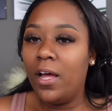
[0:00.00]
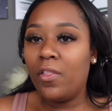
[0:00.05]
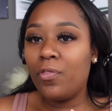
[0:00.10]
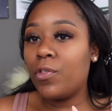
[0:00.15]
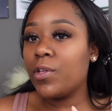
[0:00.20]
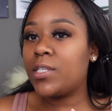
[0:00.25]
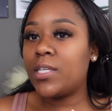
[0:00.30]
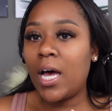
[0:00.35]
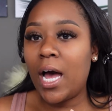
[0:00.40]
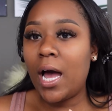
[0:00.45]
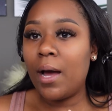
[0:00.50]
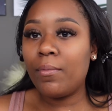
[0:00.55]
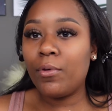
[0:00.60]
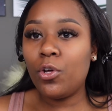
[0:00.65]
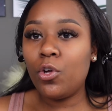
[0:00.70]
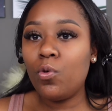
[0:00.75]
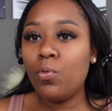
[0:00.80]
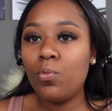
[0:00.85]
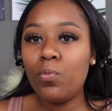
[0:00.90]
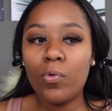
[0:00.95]
the time
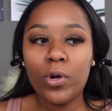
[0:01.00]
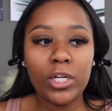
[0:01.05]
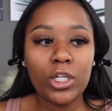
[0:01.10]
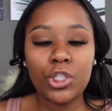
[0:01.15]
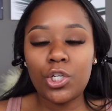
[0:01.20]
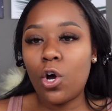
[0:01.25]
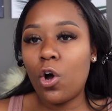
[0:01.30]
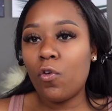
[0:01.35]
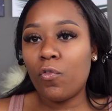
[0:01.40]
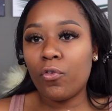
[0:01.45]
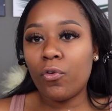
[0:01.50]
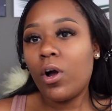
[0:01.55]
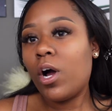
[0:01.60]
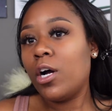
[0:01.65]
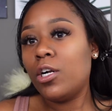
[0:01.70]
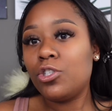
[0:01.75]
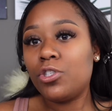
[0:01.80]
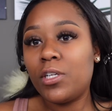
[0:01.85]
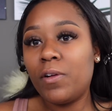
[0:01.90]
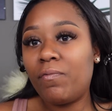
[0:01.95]
you reached over one
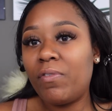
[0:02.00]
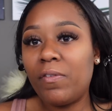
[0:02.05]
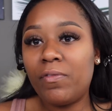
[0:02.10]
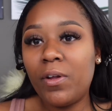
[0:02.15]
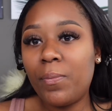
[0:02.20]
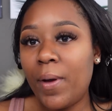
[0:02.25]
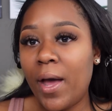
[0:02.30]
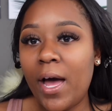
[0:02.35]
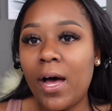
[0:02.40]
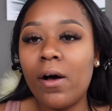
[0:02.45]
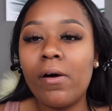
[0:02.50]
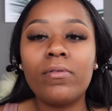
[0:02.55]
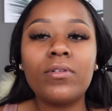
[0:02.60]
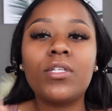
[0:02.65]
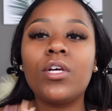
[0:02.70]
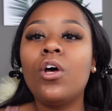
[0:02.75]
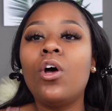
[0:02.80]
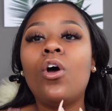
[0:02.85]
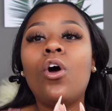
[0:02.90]
hundred fifty pounds.